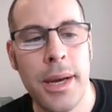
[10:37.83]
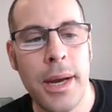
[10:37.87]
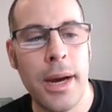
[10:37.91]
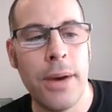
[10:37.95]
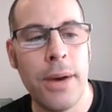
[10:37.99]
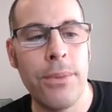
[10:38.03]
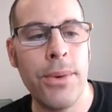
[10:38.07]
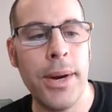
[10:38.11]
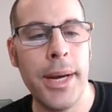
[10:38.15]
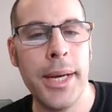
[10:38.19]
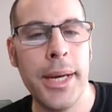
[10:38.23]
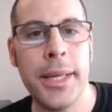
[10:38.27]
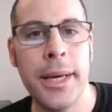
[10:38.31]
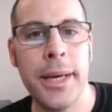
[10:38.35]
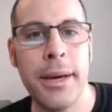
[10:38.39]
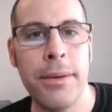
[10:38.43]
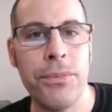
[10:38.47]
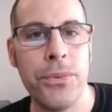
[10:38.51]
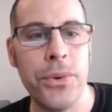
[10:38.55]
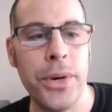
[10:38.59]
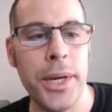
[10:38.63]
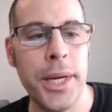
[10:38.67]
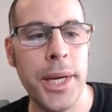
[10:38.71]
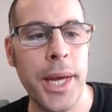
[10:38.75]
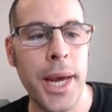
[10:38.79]
I ranked their
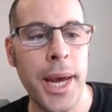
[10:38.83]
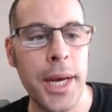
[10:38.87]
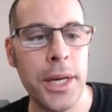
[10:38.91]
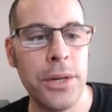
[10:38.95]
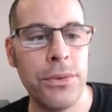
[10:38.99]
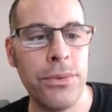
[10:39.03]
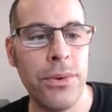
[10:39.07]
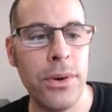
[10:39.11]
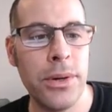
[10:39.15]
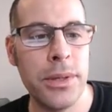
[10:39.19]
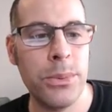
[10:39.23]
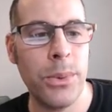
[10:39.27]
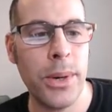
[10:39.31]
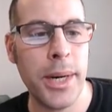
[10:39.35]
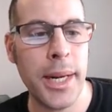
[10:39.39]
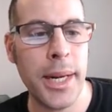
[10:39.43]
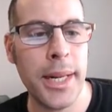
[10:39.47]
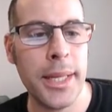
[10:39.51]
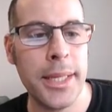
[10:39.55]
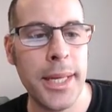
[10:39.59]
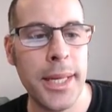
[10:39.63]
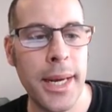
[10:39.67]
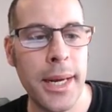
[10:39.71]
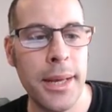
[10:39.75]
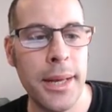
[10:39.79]
free cash flows 1 out
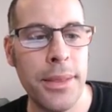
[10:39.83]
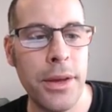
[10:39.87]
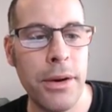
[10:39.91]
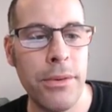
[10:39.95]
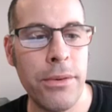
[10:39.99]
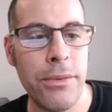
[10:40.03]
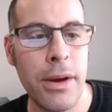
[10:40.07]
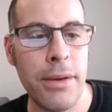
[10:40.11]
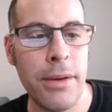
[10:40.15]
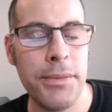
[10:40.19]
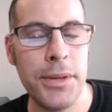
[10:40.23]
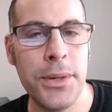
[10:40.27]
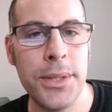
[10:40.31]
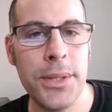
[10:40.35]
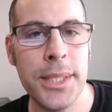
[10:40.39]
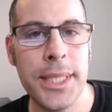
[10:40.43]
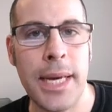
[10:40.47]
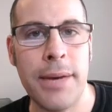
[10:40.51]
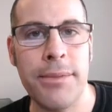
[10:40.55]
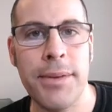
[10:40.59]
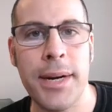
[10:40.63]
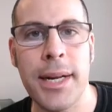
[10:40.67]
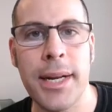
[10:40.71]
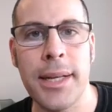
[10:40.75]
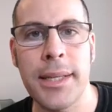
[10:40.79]
of 10, their revenue
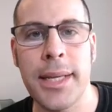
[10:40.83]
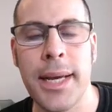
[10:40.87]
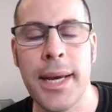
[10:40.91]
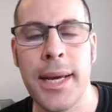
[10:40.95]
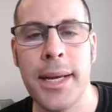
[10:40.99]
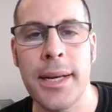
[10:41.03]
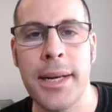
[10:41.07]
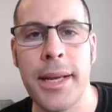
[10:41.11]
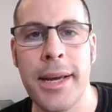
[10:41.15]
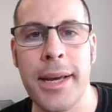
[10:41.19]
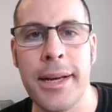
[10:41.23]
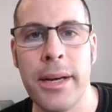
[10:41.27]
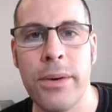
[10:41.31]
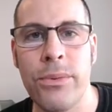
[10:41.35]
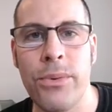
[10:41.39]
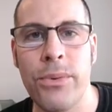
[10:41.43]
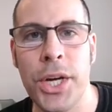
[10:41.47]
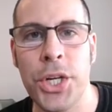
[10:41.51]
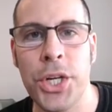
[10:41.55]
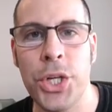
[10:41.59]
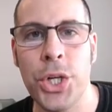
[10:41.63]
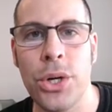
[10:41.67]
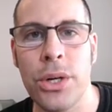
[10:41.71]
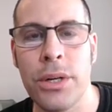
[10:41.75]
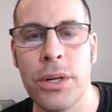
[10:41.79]
7 out of 10, and their
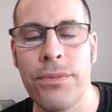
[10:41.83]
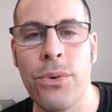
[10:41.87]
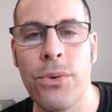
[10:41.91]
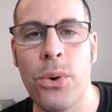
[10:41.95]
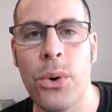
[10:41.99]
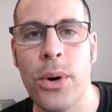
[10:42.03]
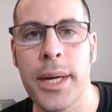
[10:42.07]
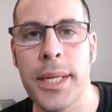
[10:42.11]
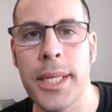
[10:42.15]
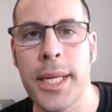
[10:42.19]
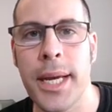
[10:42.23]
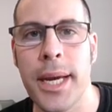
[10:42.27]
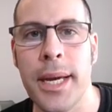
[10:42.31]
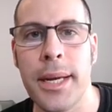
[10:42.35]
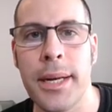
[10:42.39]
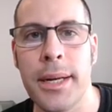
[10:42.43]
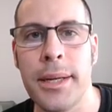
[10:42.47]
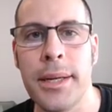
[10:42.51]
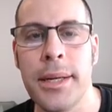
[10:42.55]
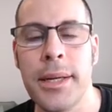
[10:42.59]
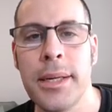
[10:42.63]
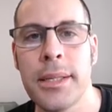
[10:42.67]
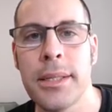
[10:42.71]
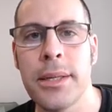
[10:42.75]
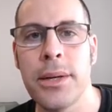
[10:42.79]
ratios 4 out of 10.
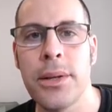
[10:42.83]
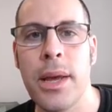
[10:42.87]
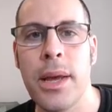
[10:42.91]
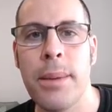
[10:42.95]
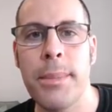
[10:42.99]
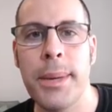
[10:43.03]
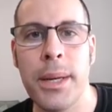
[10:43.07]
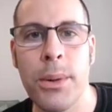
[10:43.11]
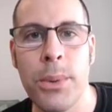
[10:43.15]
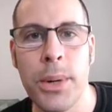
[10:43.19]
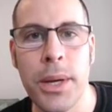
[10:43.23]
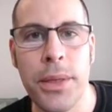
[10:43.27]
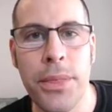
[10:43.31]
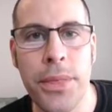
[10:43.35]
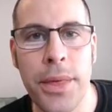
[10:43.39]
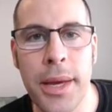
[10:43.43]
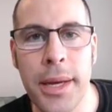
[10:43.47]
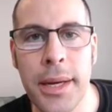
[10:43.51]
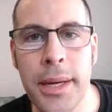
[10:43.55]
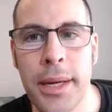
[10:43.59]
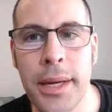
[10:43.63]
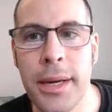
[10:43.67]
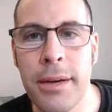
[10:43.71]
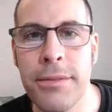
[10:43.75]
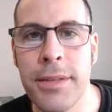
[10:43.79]
So let me know what you
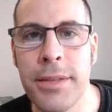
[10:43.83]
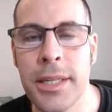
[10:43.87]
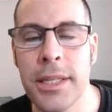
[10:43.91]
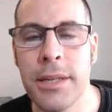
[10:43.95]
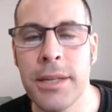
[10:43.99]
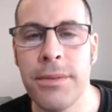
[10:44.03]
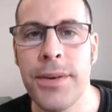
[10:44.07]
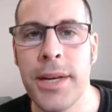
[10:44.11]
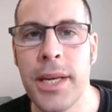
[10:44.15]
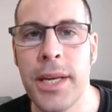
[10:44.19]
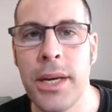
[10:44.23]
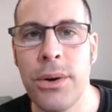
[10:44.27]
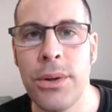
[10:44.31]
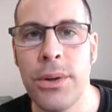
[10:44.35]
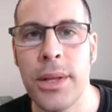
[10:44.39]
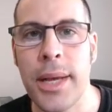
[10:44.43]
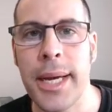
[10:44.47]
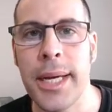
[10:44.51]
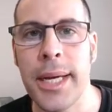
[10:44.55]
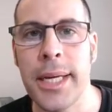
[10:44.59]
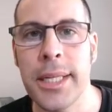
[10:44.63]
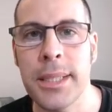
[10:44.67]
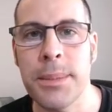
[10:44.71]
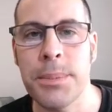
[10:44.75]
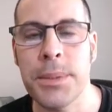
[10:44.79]
think. Give this video a
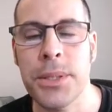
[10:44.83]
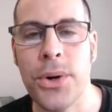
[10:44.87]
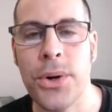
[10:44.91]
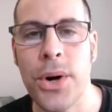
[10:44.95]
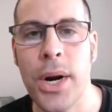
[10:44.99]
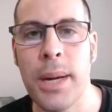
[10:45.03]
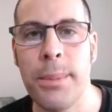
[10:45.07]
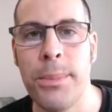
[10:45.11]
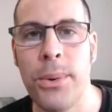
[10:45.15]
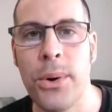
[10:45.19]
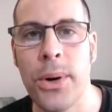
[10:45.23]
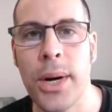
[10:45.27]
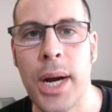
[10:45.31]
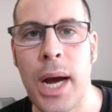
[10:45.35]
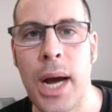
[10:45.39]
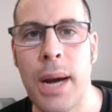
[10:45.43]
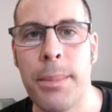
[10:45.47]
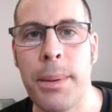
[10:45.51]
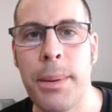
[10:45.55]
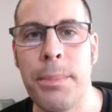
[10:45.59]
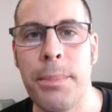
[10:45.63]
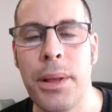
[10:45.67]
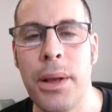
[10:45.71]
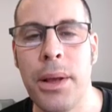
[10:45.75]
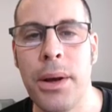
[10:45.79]
like, subscribe, or
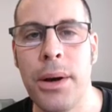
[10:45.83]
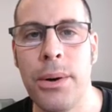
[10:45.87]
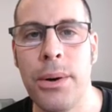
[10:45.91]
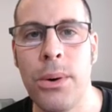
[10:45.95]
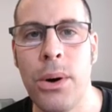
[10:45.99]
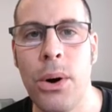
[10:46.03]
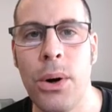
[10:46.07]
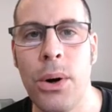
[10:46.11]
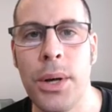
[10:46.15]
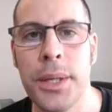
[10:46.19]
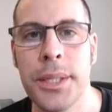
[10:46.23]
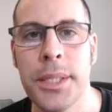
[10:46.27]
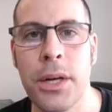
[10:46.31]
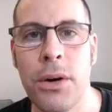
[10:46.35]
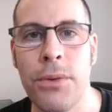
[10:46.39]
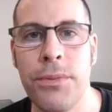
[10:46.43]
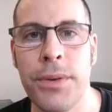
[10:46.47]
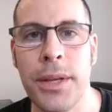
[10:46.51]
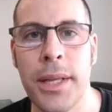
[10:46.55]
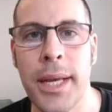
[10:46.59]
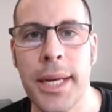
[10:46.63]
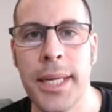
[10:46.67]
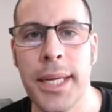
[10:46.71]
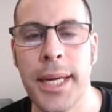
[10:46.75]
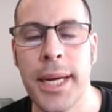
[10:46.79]
comment below. Also, if
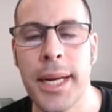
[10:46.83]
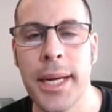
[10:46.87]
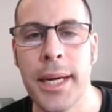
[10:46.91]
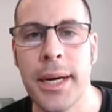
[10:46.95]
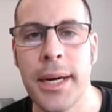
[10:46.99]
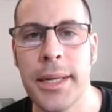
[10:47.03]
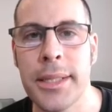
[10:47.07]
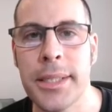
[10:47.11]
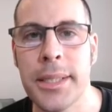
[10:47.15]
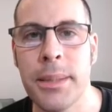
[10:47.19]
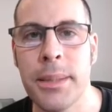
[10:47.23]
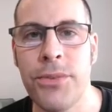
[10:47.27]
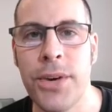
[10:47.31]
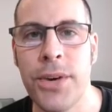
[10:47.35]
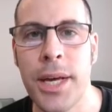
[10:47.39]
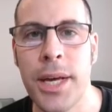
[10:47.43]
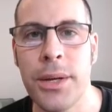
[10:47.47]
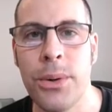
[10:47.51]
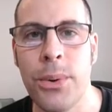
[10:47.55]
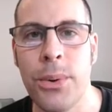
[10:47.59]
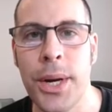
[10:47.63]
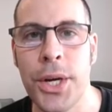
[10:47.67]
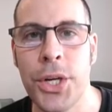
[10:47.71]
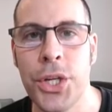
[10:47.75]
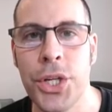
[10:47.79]
you'd like to get a custom
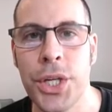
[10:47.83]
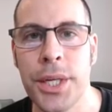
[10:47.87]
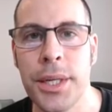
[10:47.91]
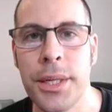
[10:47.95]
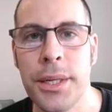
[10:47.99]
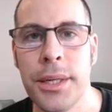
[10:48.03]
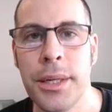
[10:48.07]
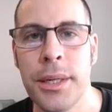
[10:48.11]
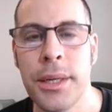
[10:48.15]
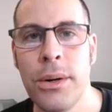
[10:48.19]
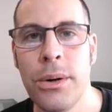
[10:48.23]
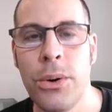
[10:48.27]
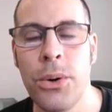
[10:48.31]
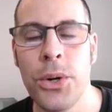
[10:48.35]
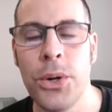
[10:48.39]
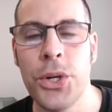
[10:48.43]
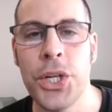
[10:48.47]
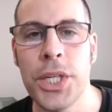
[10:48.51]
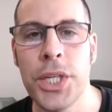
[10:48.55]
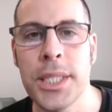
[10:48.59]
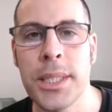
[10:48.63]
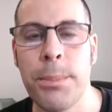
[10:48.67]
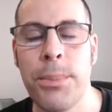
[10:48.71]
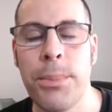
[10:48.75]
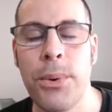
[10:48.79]
valuation or
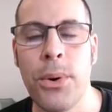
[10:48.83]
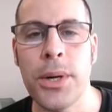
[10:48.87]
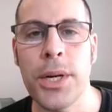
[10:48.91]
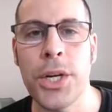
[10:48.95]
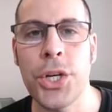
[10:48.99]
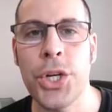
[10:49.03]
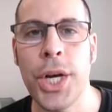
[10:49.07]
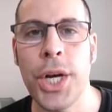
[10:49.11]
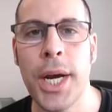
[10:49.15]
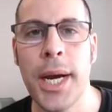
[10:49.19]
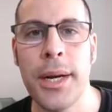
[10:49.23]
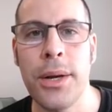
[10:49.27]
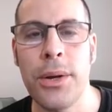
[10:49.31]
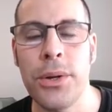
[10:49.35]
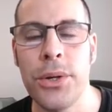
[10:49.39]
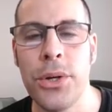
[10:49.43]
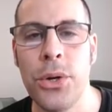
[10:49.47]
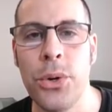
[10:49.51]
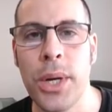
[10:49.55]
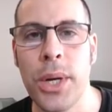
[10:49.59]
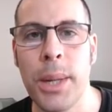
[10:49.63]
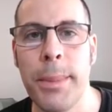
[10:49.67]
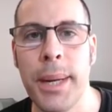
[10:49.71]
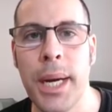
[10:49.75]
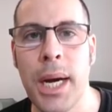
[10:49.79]
just support the channel,
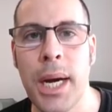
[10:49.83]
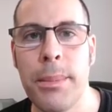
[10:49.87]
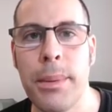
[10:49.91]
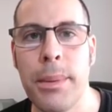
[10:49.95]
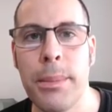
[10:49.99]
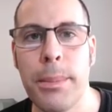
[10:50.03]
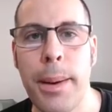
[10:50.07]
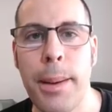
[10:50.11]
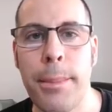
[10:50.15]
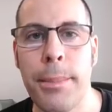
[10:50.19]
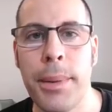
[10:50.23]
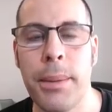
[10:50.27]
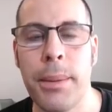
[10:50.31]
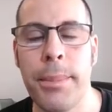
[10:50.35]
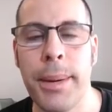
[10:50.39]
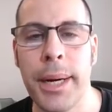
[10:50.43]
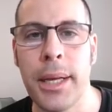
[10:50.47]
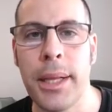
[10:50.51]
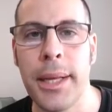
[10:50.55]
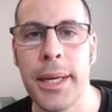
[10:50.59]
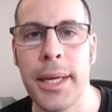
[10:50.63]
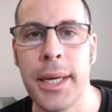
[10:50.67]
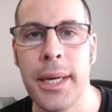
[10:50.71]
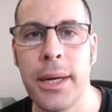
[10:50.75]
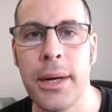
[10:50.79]
you can become a member by
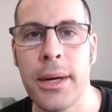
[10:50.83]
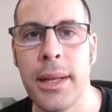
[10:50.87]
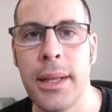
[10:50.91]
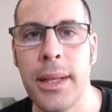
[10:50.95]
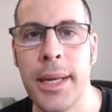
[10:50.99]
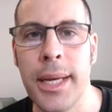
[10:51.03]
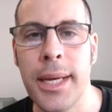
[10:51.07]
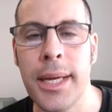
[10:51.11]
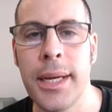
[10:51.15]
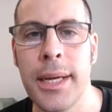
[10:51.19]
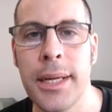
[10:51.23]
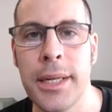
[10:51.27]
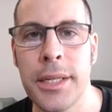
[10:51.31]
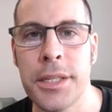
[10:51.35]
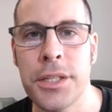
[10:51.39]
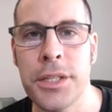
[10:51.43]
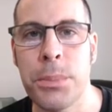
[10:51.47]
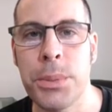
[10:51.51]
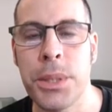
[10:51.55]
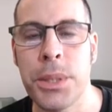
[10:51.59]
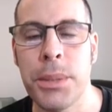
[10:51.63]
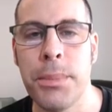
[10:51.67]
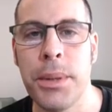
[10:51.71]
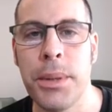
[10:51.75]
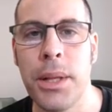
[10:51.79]
clicking on the link in the
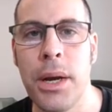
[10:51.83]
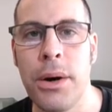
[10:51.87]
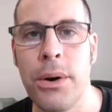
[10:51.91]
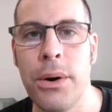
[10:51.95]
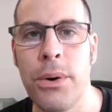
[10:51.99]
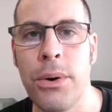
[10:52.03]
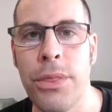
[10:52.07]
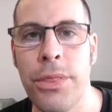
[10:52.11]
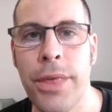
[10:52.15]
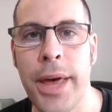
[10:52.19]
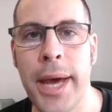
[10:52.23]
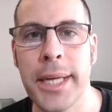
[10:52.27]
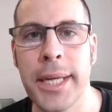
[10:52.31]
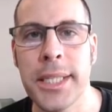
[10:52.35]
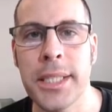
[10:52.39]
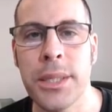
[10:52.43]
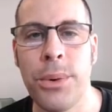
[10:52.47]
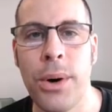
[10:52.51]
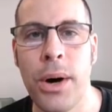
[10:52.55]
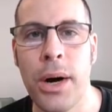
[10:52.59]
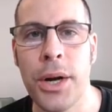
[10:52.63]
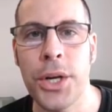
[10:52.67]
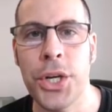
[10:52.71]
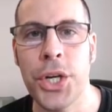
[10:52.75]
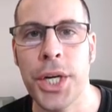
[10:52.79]
description below. Thanks for
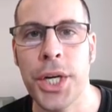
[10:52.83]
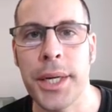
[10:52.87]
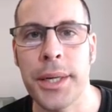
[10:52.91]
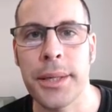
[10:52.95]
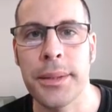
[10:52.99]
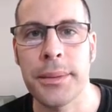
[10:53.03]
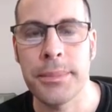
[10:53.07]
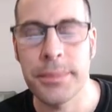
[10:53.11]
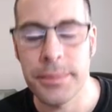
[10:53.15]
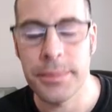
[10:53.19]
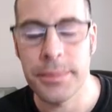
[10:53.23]
watching.